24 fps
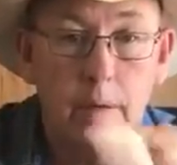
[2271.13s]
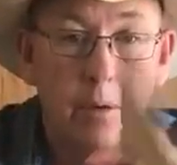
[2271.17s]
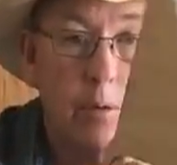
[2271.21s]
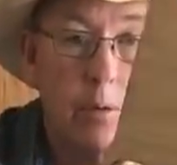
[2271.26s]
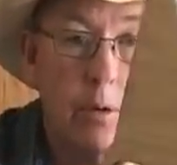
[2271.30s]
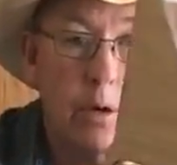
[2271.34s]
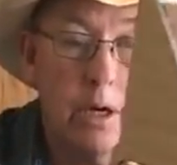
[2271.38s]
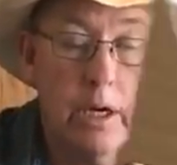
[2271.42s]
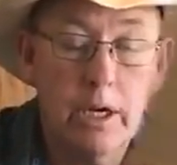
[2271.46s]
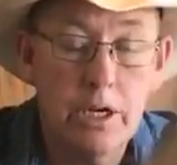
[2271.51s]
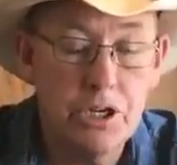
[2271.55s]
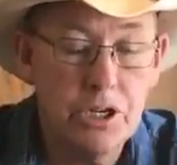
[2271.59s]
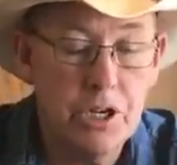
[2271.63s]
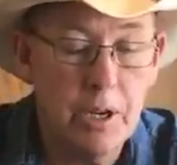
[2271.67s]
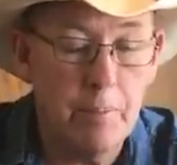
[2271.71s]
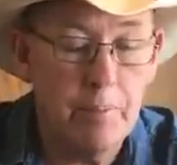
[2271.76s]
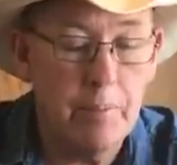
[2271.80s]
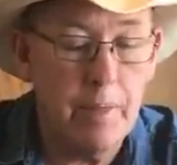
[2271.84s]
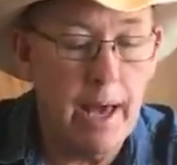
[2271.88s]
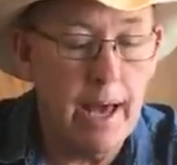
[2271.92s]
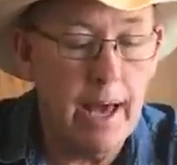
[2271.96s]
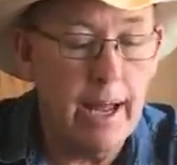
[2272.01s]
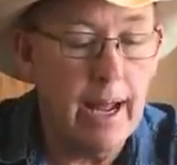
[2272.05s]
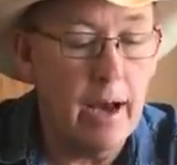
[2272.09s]
We're going to ship
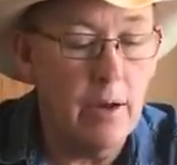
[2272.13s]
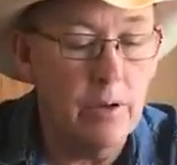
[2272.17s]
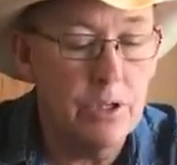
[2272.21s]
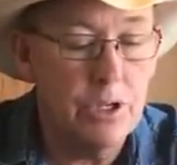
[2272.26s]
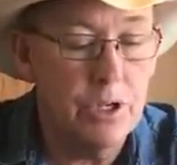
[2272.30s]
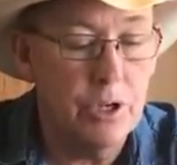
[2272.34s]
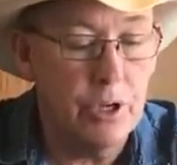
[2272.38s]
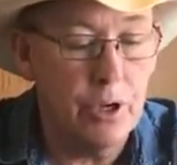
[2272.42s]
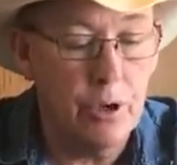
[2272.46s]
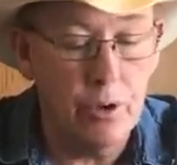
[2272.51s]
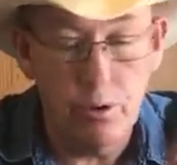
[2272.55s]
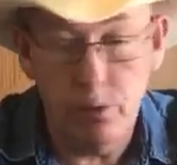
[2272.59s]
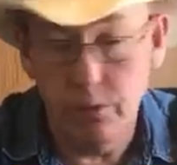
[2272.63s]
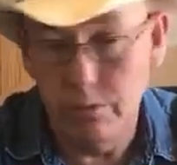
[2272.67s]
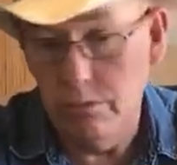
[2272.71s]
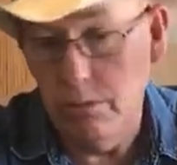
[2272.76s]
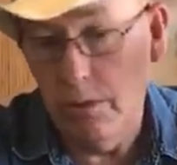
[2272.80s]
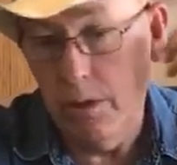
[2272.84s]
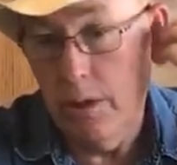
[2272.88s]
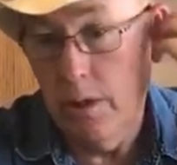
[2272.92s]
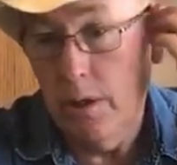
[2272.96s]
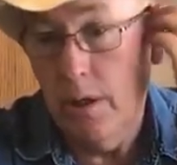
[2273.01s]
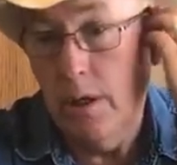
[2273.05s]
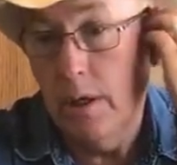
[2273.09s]
that out to you,
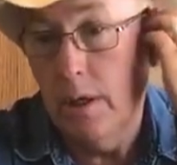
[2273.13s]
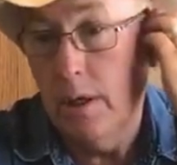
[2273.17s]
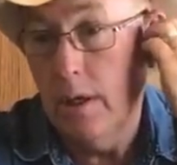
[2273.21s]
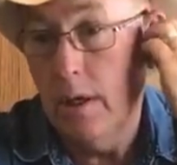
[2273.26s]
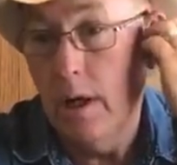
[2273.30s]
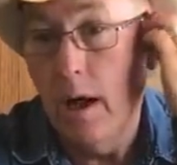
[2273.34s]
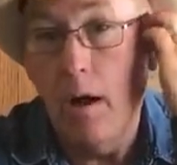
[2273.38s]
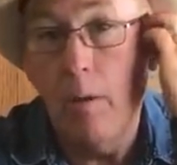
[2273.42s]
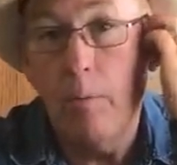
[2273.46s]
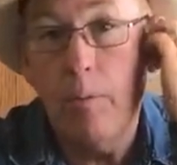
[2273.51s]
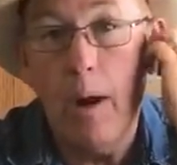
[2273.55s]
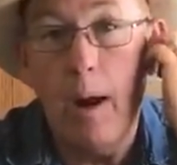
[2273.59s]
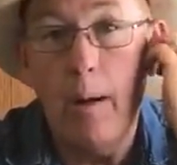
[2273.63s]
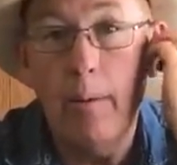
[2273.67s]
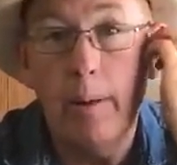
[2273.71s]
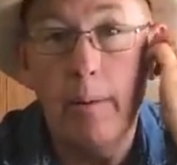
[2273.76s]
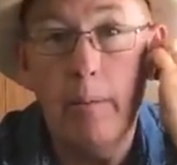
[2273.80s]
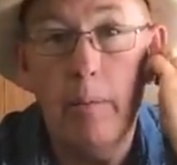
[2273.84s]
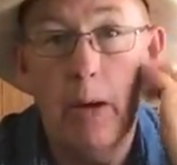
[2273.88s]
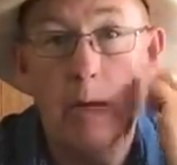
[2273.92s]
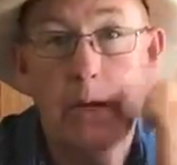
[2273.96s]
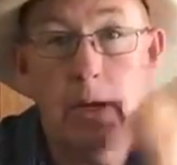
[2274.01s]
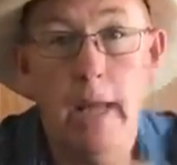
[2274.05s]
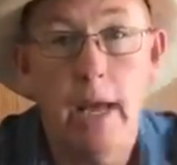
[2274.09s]
well, probably
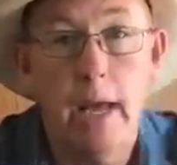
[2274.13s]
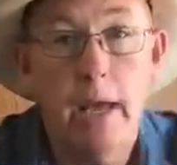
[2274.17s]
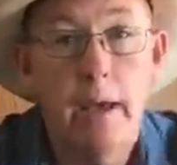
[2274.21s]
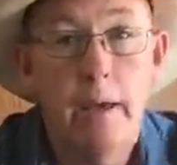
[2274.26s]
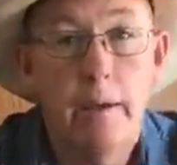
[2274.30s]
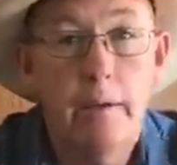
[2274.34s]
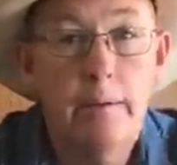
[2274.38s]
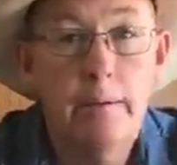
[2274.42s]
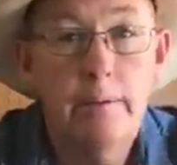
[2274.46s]
Monday.